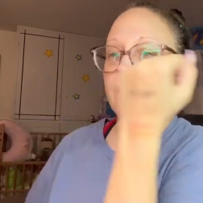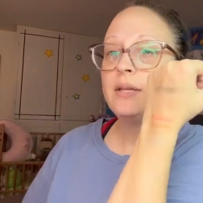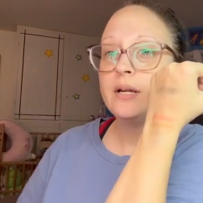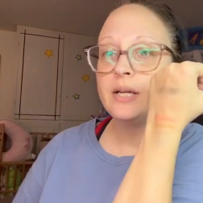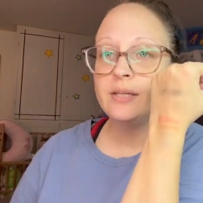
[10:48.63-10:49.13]

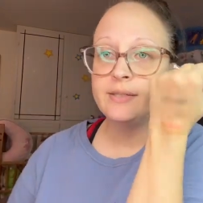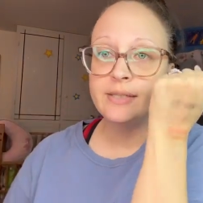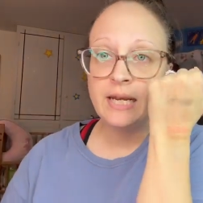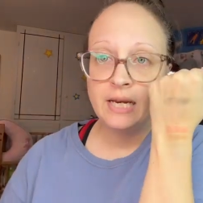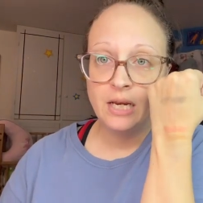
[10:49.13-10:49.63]
There is
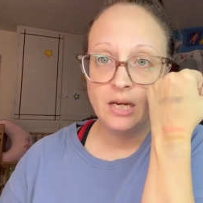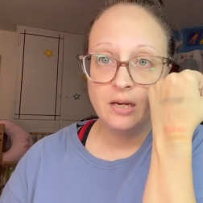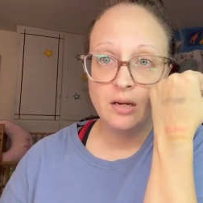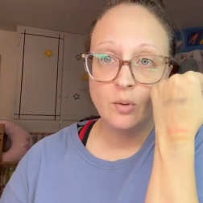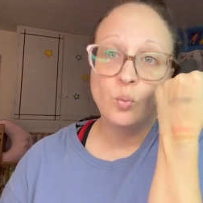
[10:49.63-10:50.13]

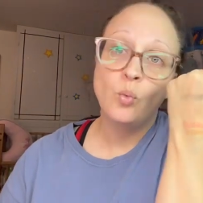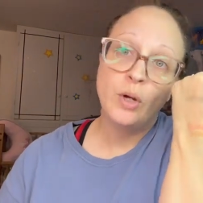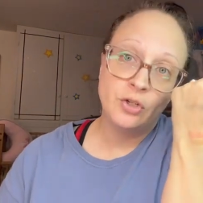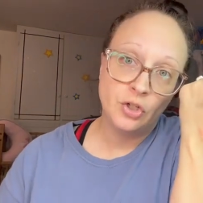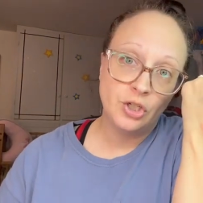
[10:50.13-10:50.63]
staining,
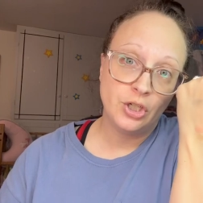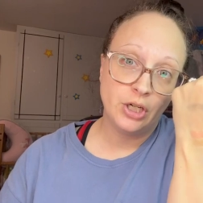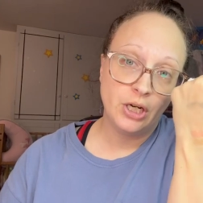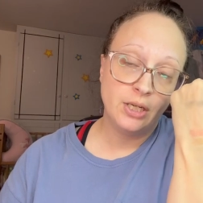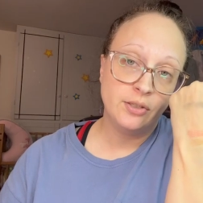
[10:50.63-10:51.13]
which
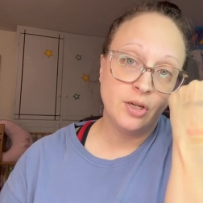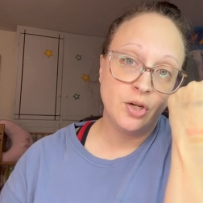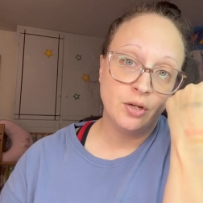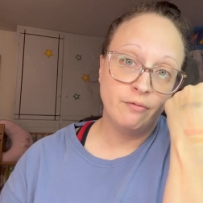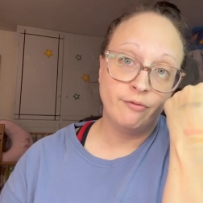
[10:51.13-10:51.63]
is
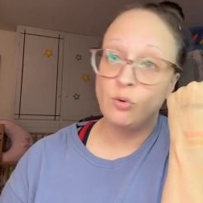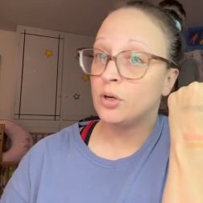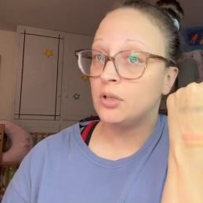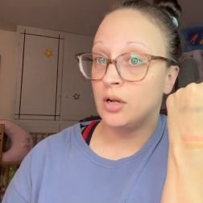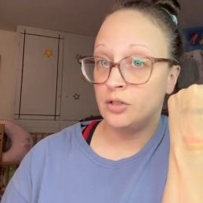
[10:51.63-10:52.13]
good
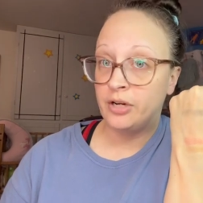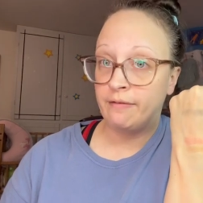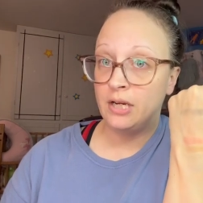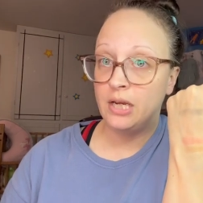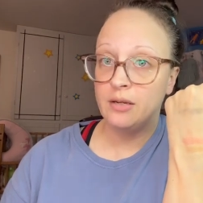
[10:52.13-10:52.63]
for
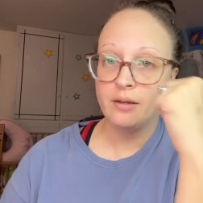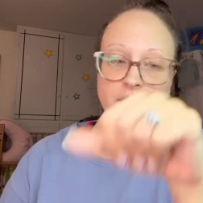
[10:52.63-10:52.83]
longevity.